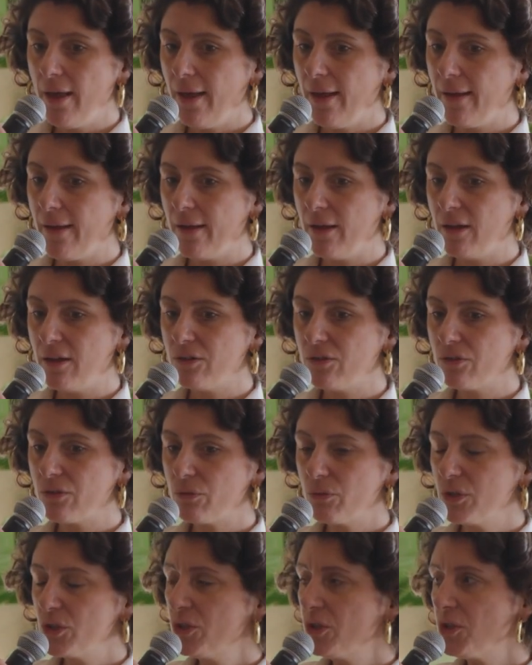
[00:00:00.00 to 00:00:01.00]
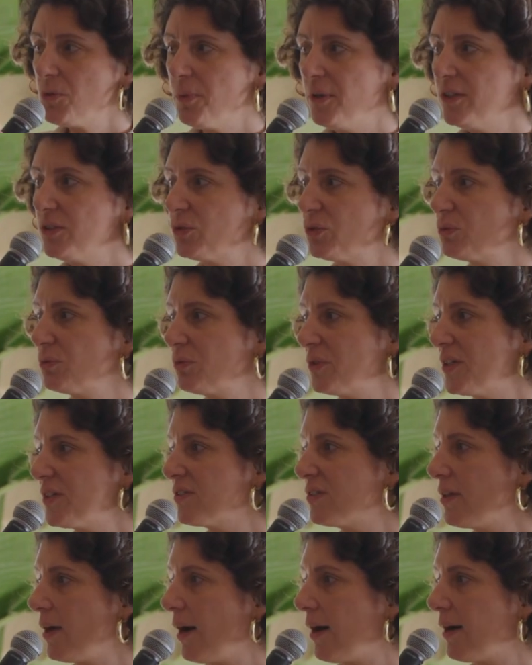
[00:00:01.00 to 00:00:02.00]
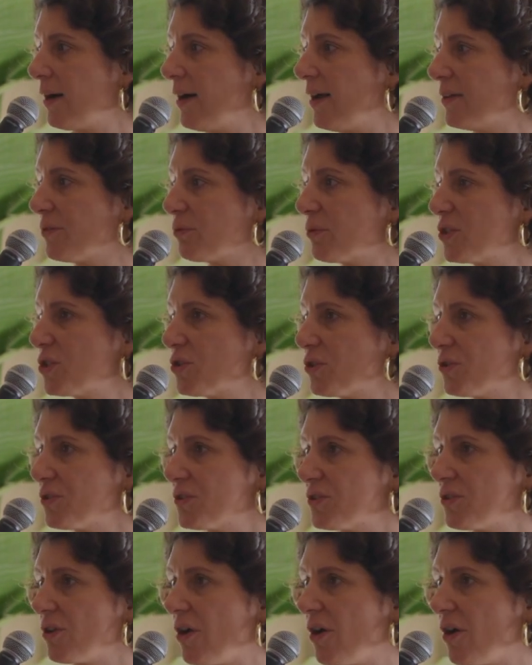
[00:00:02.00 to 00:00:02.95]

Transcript: And we just spent 2 weeks there, and we just